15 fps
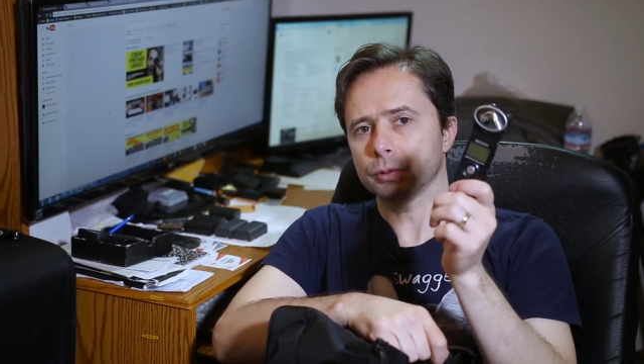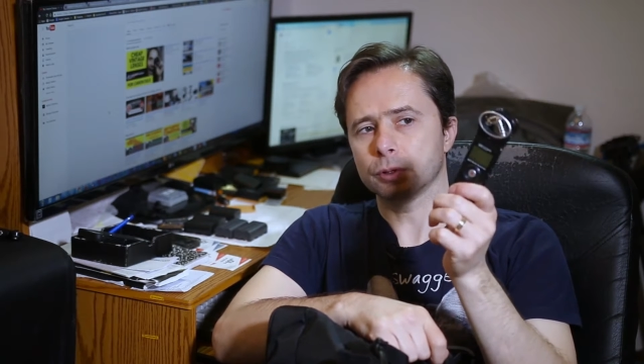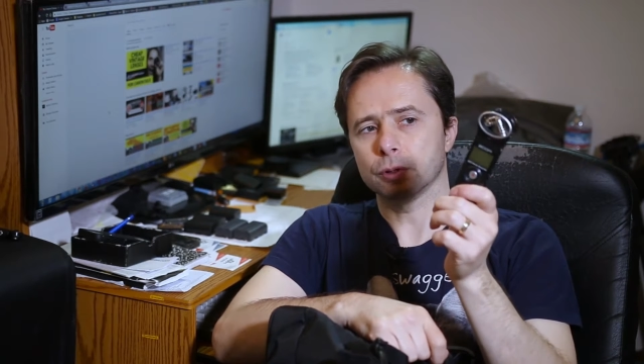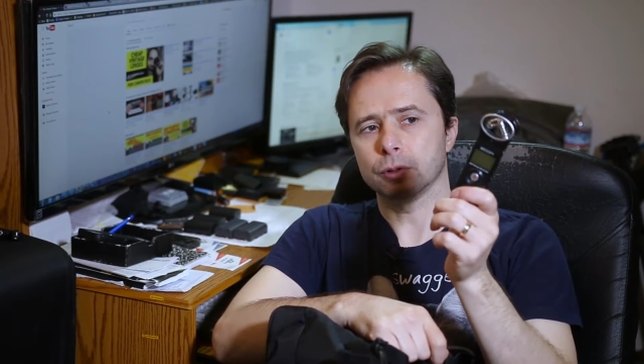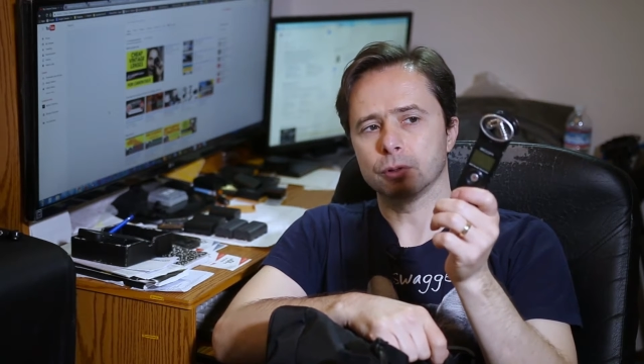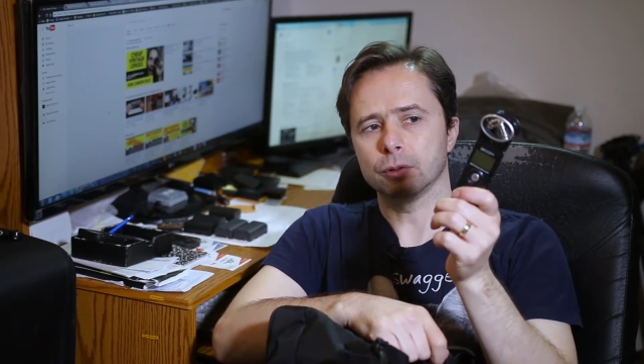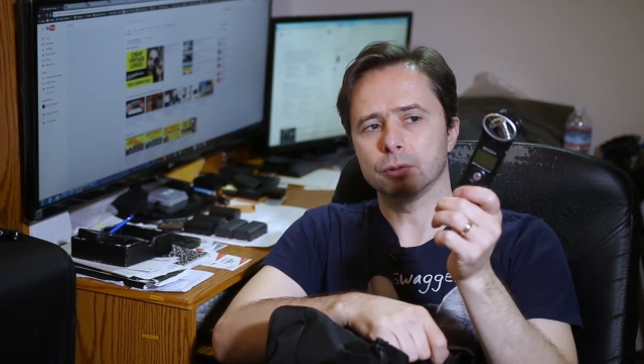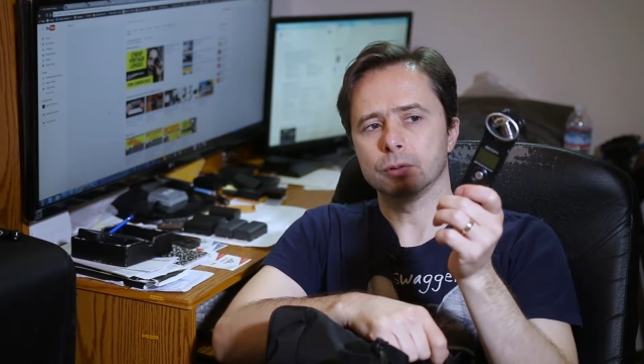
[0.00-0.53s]

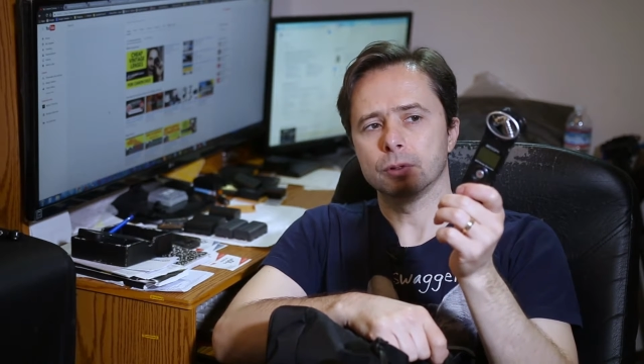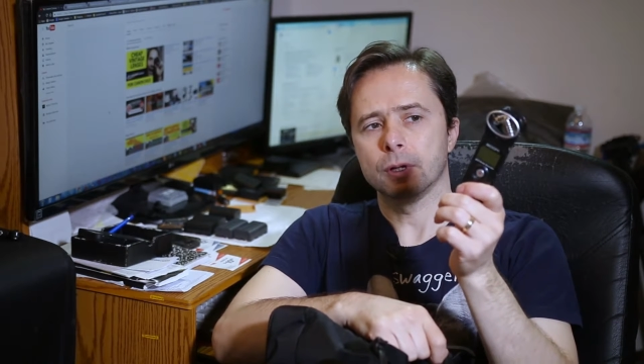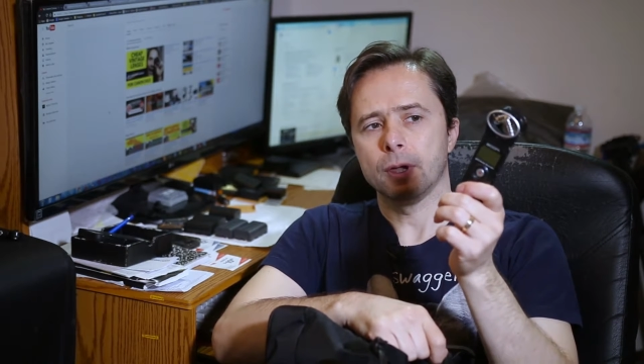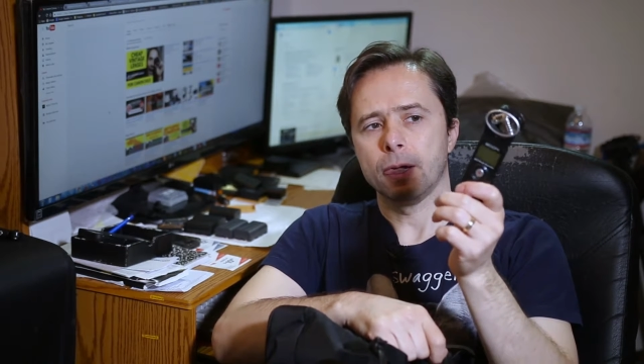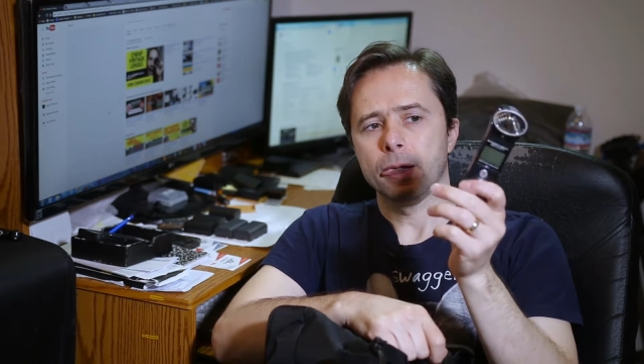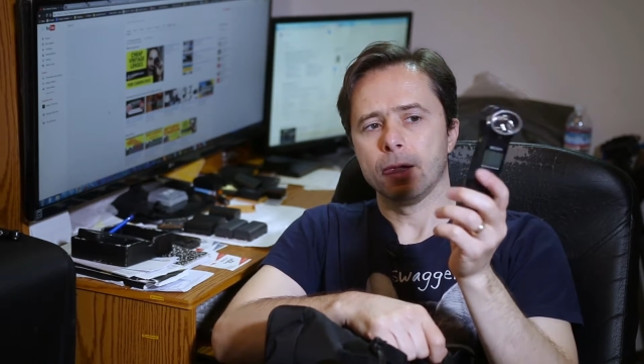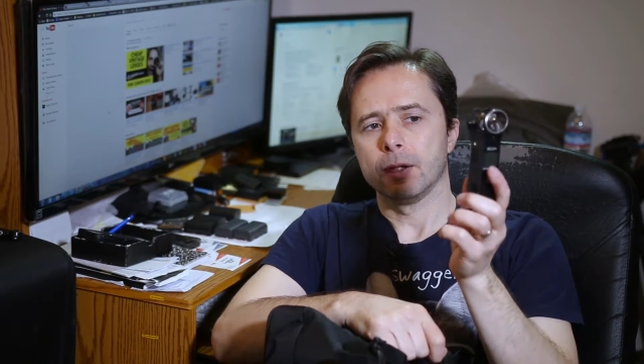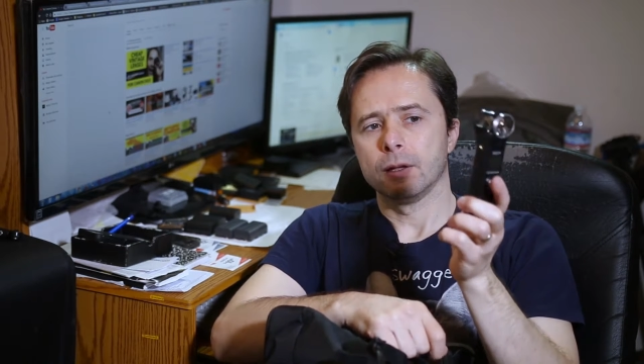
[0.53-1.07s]
So
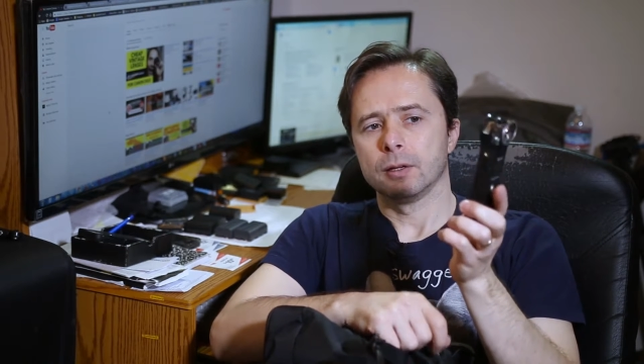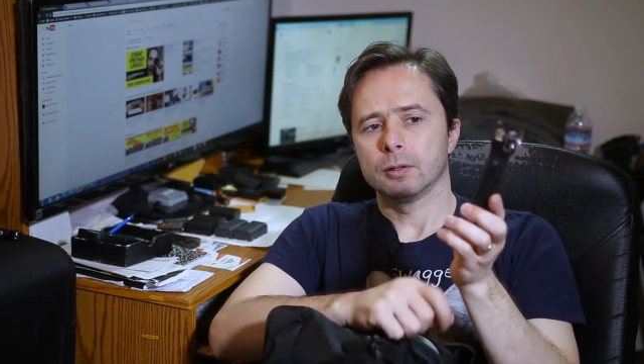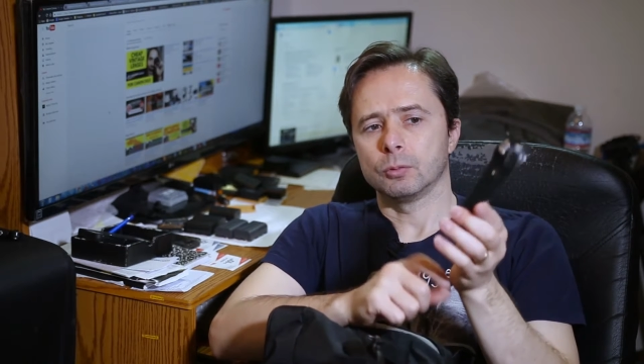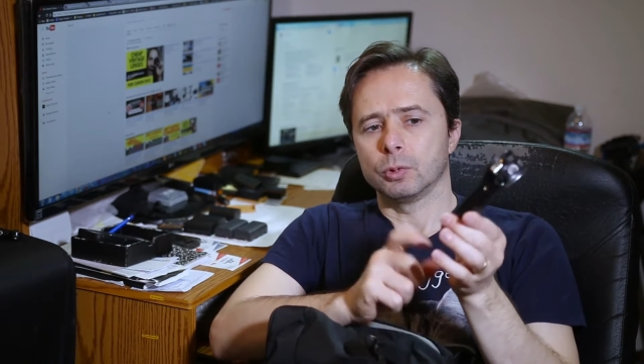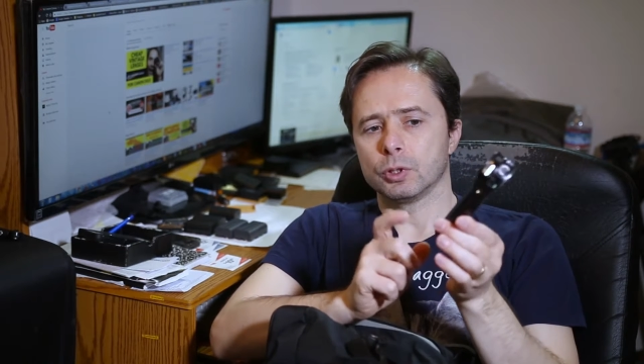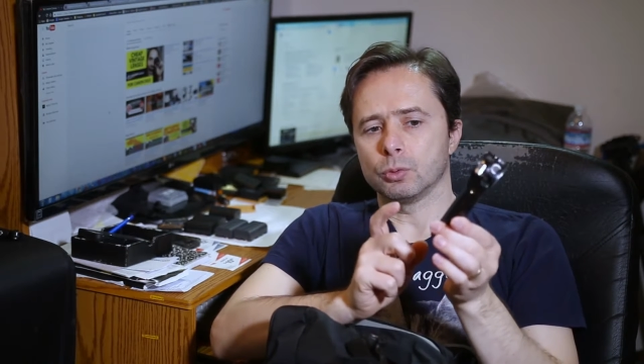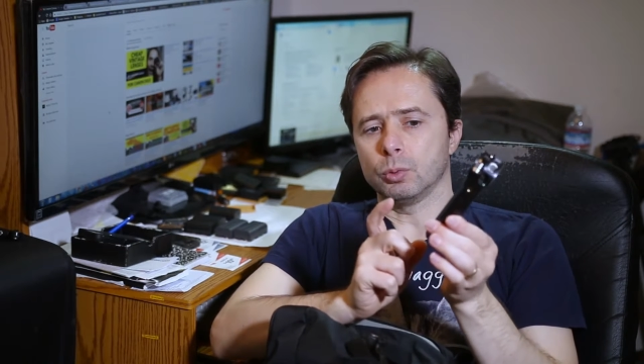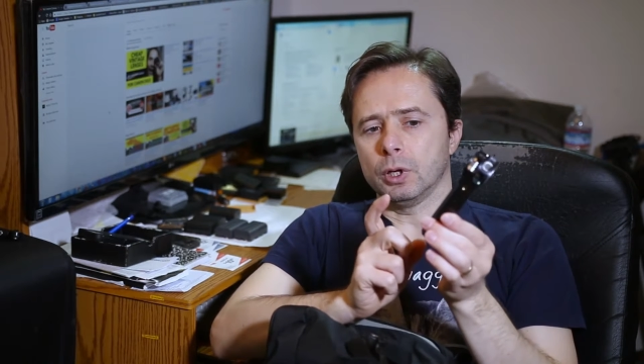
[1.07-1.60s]

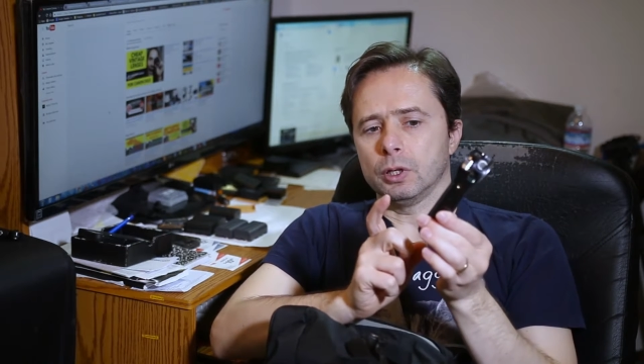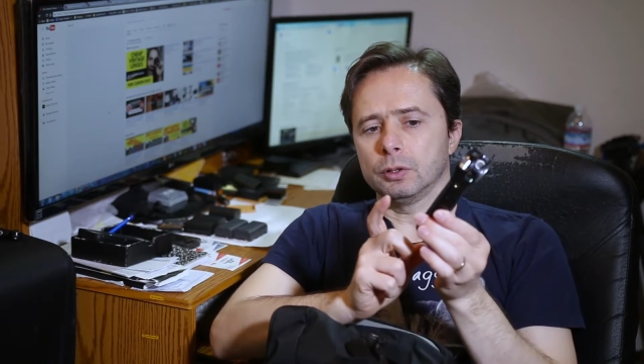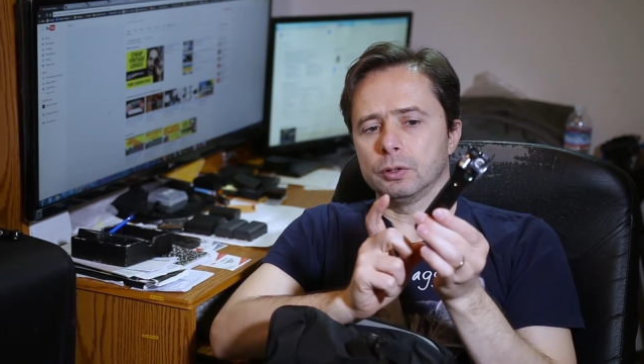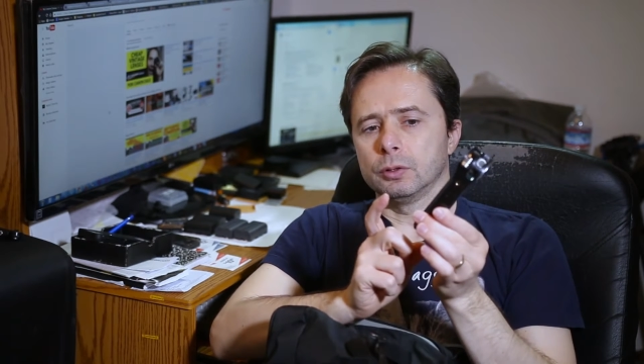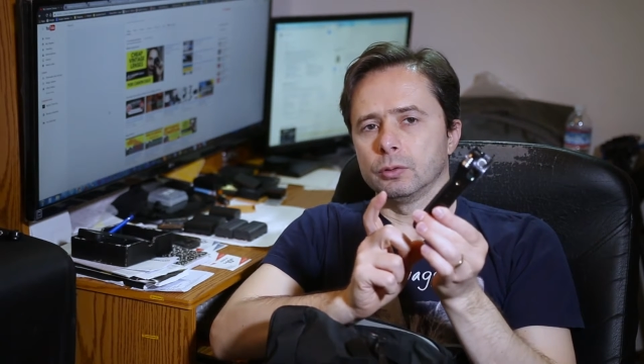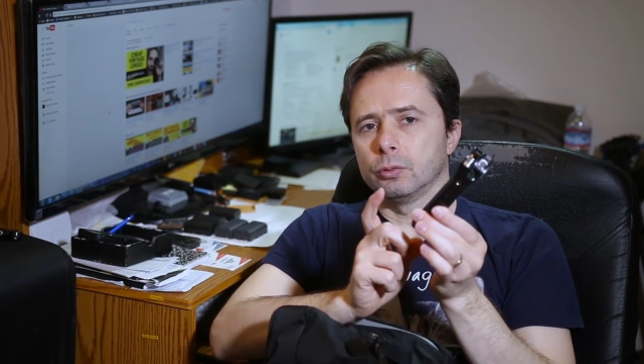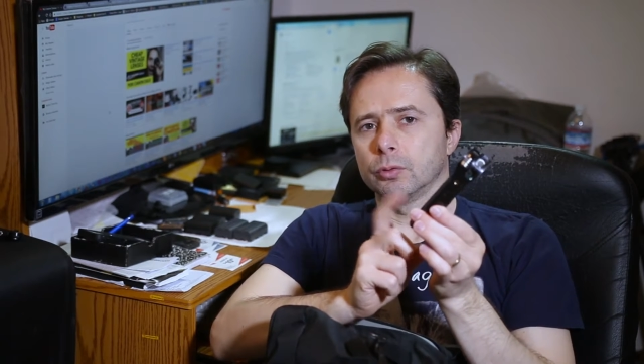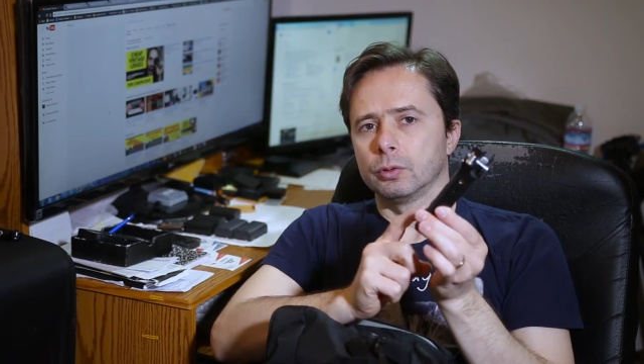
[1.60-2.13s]
with one